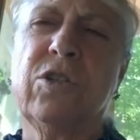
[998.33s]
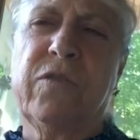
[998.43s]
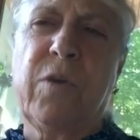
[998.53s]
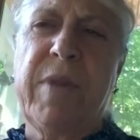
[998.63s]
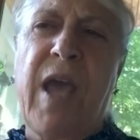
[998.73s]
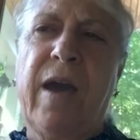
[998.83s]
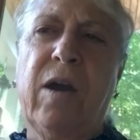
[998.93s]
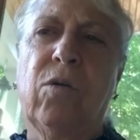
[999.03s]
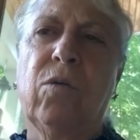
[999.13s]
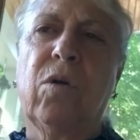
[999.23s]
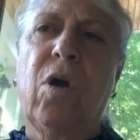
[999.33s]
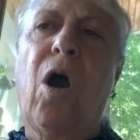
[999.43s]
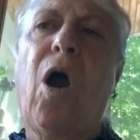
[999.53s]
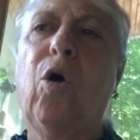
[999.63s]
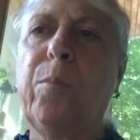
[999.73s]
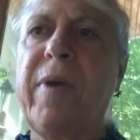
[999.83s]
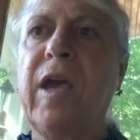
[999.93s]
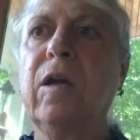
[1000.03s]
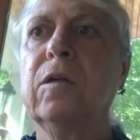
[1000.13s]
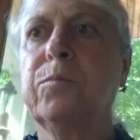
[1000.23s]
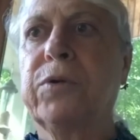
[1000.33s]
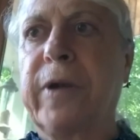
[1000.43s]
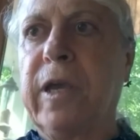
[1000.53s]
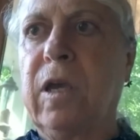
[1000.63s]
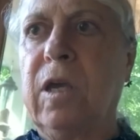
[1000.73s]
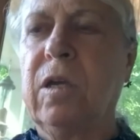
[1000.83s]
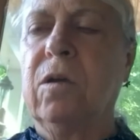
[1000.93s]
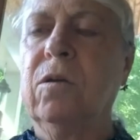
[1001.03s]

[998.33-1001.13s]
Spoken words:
from now, hoping, praying